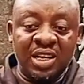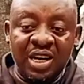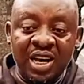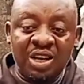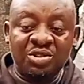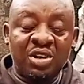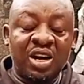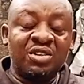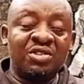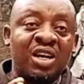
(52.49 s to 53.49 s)
areas on
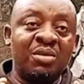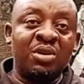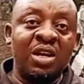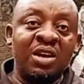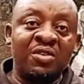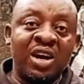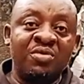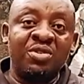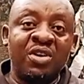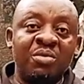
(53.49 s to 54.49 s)
catfish
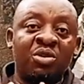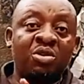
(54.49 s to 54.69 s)
farming